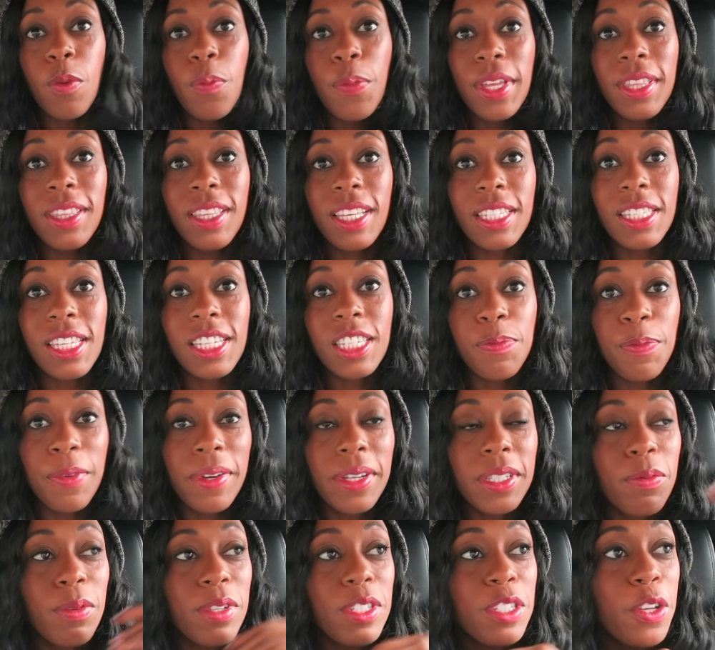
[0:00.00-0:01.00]
but this
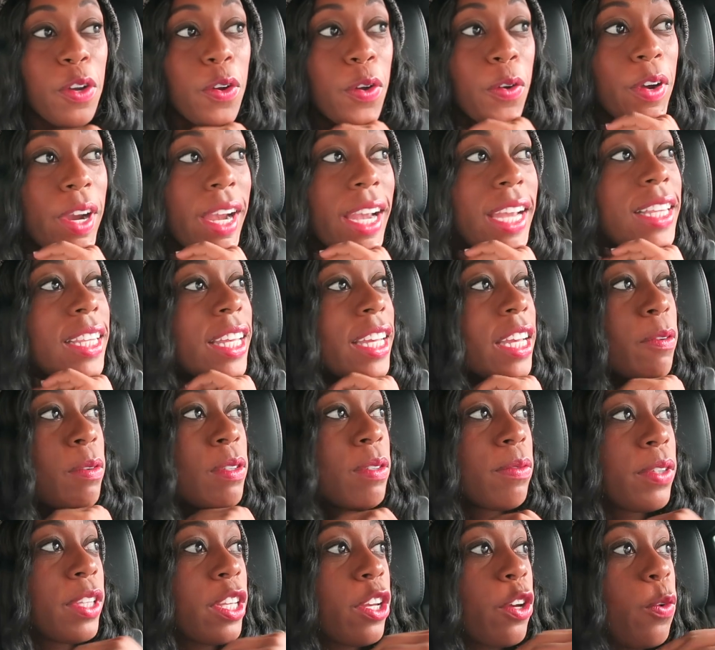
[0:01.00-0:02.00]
experience was so great. Like it
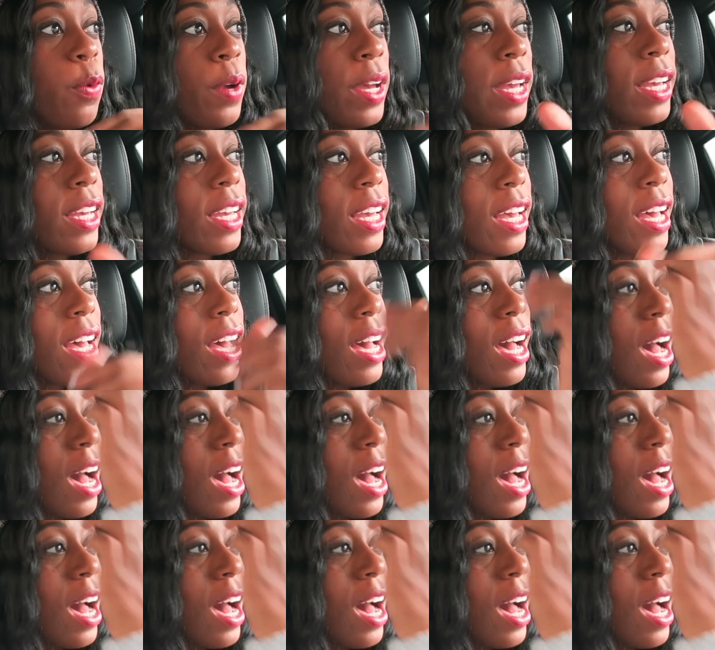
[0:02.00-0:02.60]
was really quick.